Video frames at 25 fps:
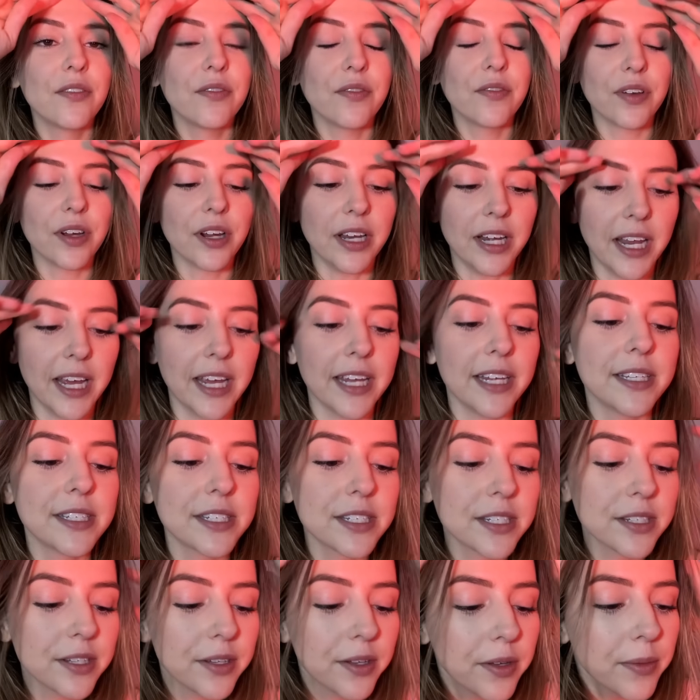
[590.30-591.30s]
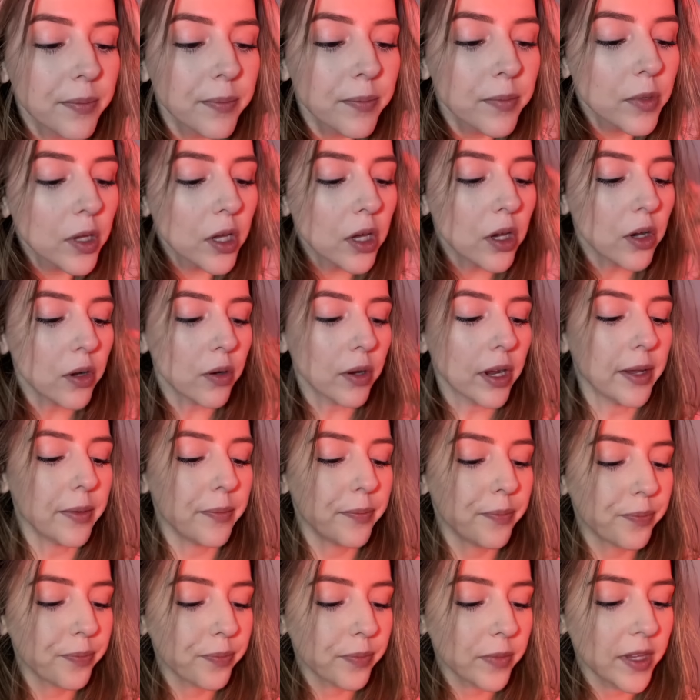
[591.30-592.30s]
Very nice. Okay,
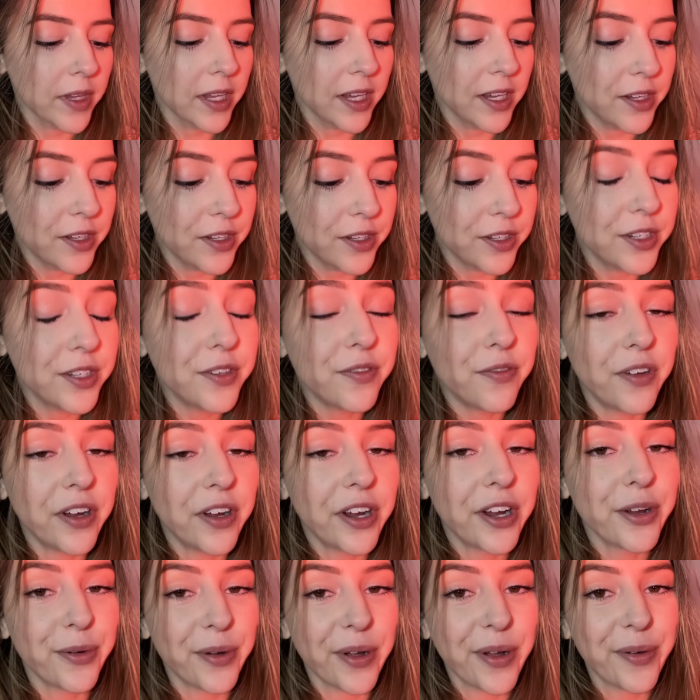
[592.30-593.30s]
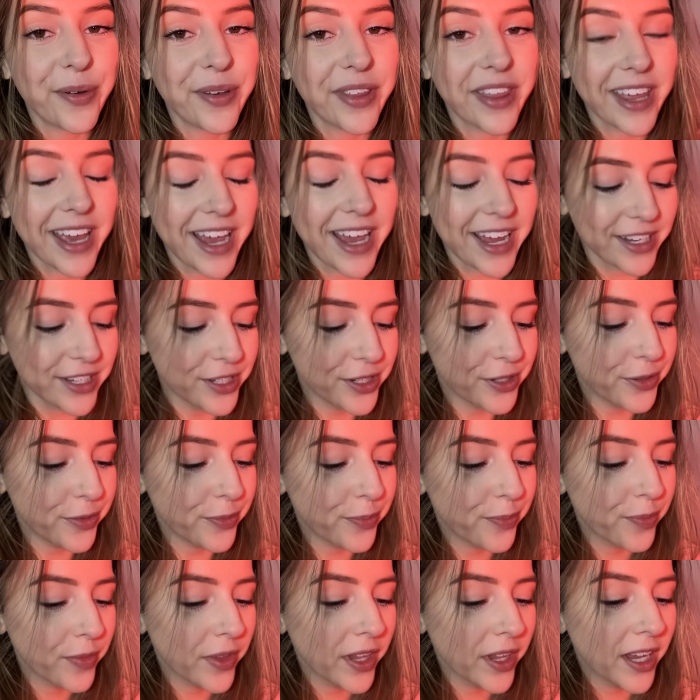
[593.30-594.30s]
you did very well with that too.
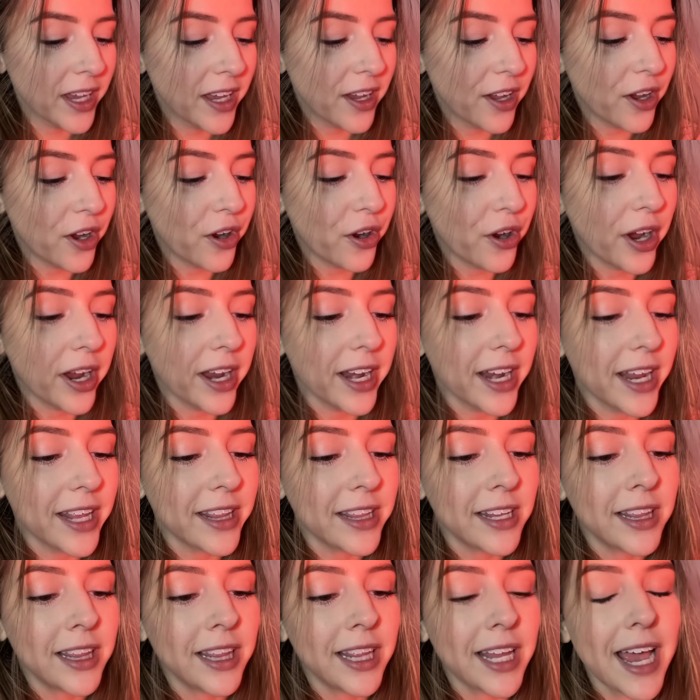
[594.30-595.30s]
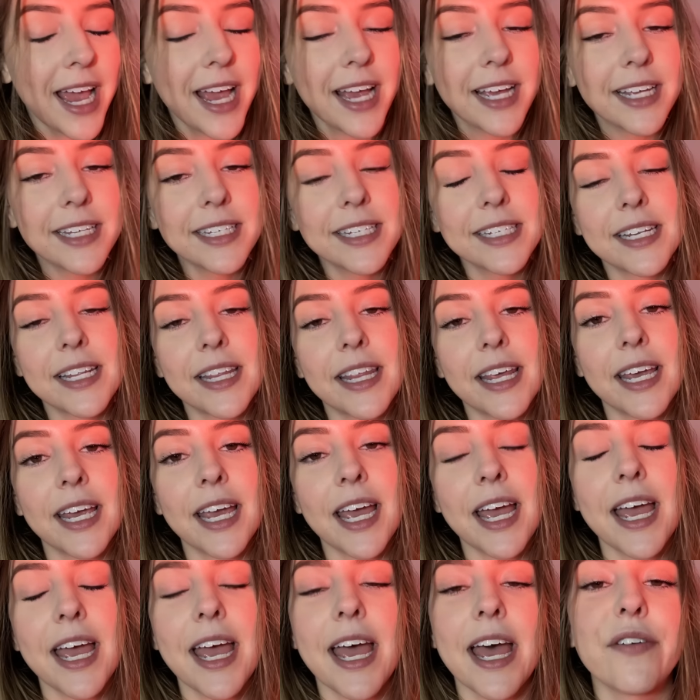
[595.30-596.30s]
All right, and the last thing
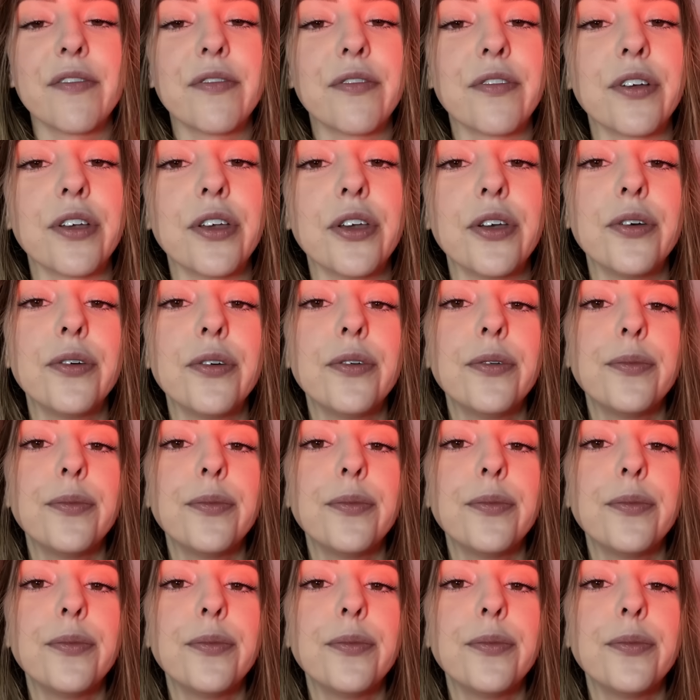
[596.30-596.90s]
I have for you